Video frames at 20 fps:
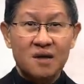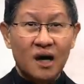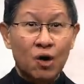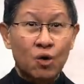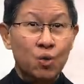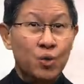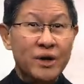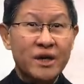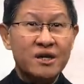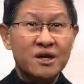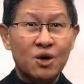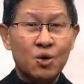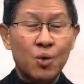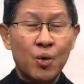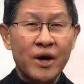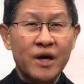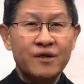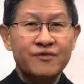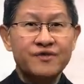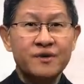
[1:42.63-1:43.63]
a week
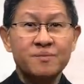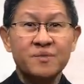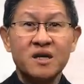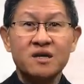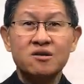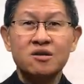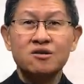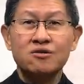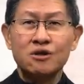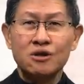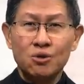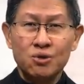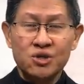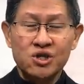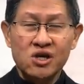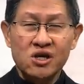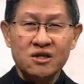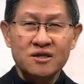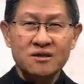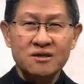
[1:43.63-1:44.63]
away from the
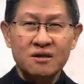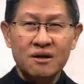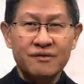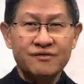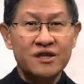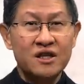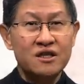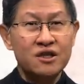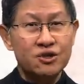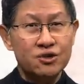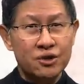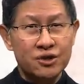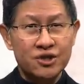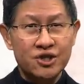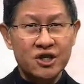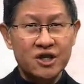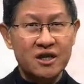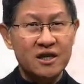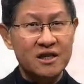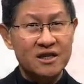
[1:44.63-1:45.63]
conclusion of the
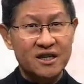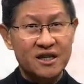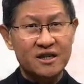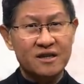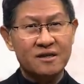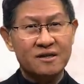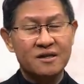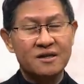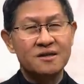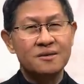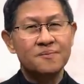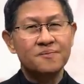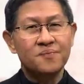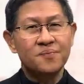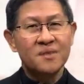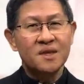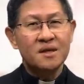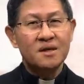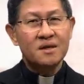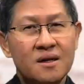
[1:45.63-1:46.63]
liturgical year.
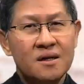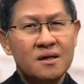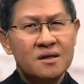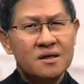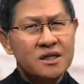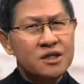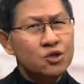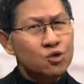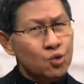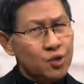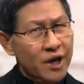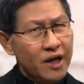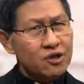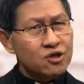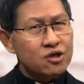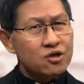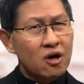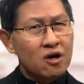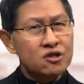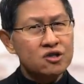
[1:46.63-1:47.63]
In
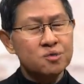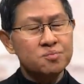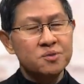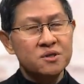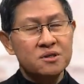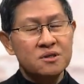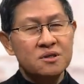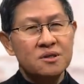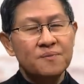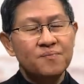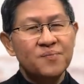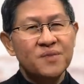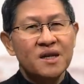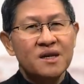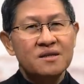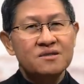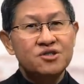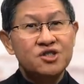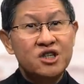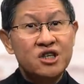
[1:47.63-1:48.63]
today's Gospel,
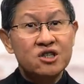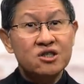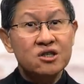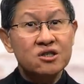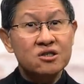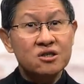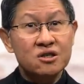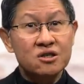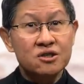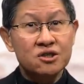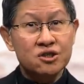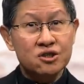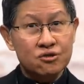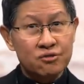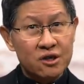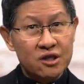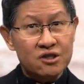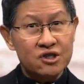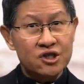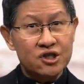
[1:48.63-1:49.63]
Jesus
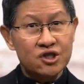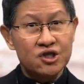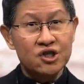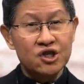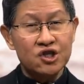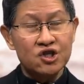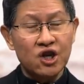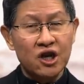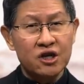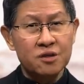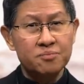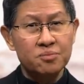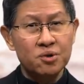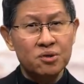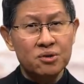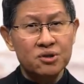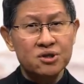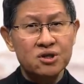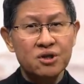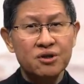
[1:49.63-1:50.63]
instructs His
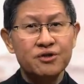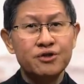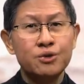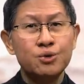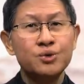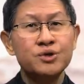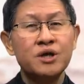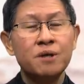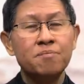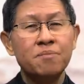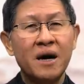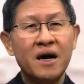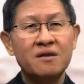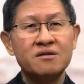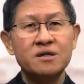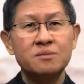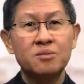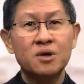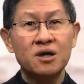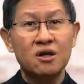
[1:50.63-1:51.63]
disciples through the
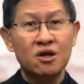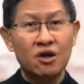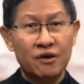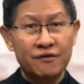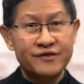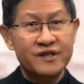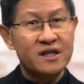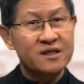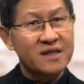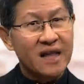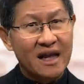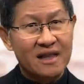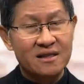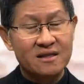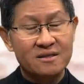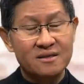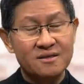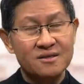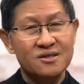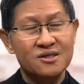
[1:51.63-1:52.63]
parable of the
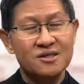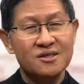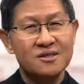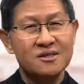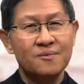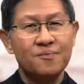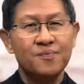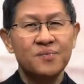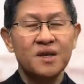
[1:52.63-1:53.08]
talents.